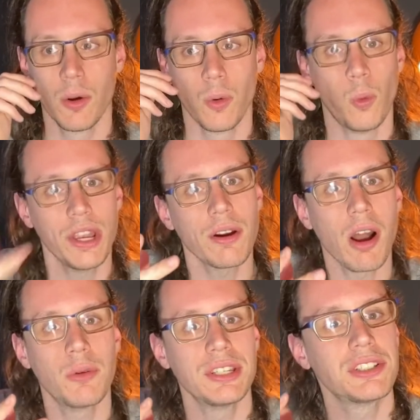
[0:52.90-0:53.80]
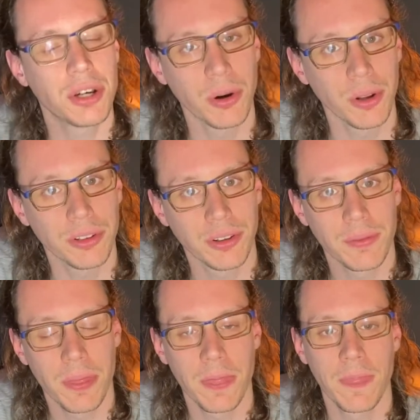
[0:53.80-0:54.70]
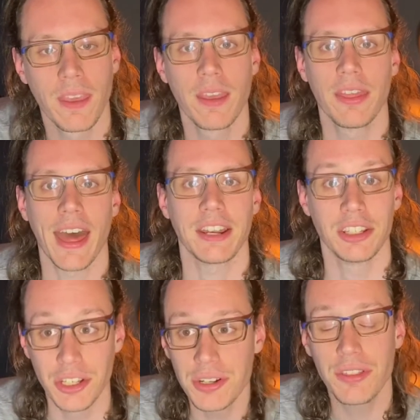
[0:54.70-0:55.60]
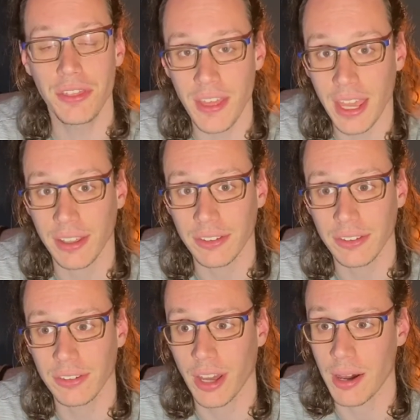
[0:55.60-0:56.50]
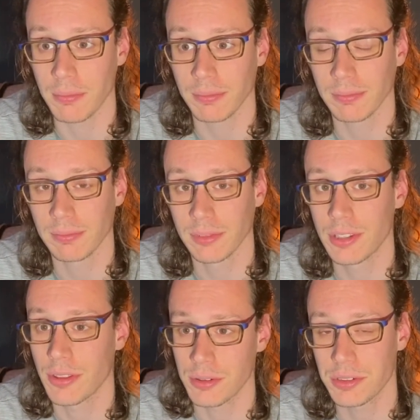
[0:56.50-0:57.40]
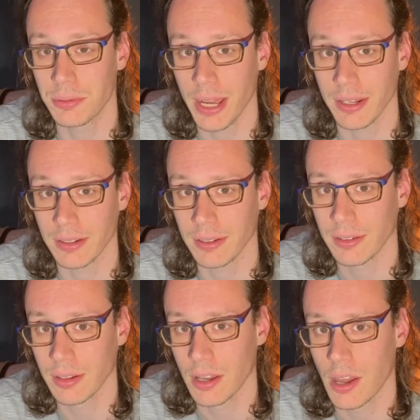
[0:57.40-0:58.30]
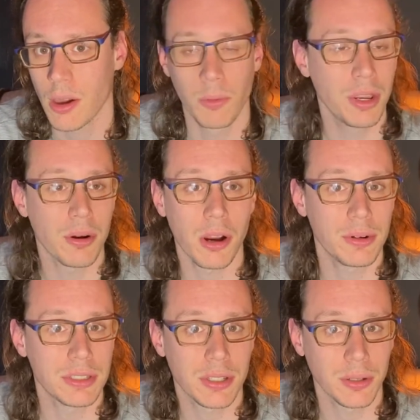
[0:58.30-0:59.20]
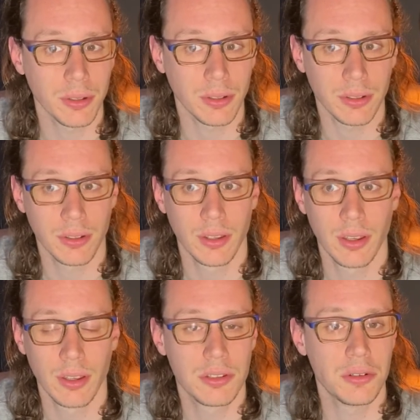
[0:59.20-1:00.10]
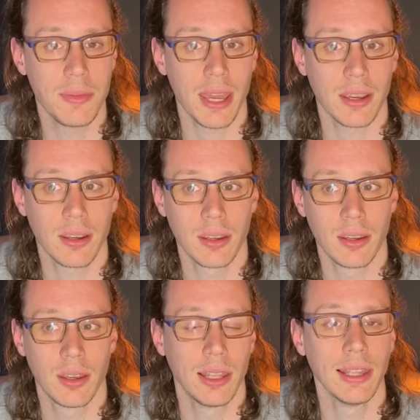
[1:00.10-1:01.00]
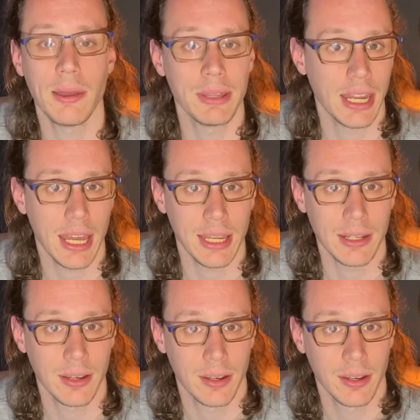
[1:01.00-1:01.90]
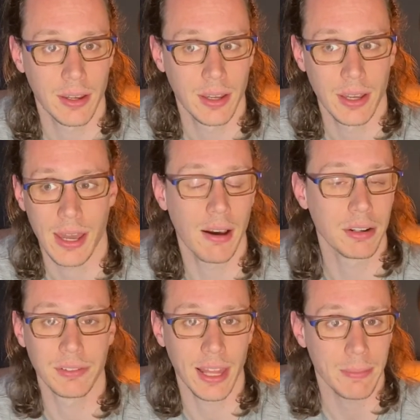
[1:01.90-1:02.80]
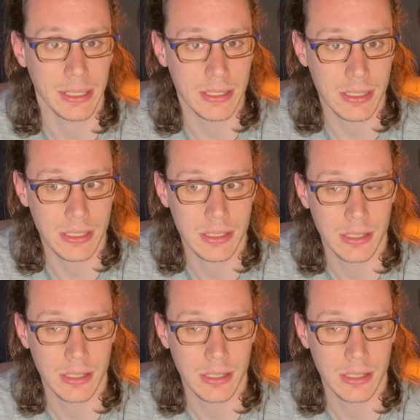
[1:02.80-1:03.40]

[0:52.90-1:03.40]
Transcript: We are always told that good things come to those who wait. We are always told to make lemonade out of lemons.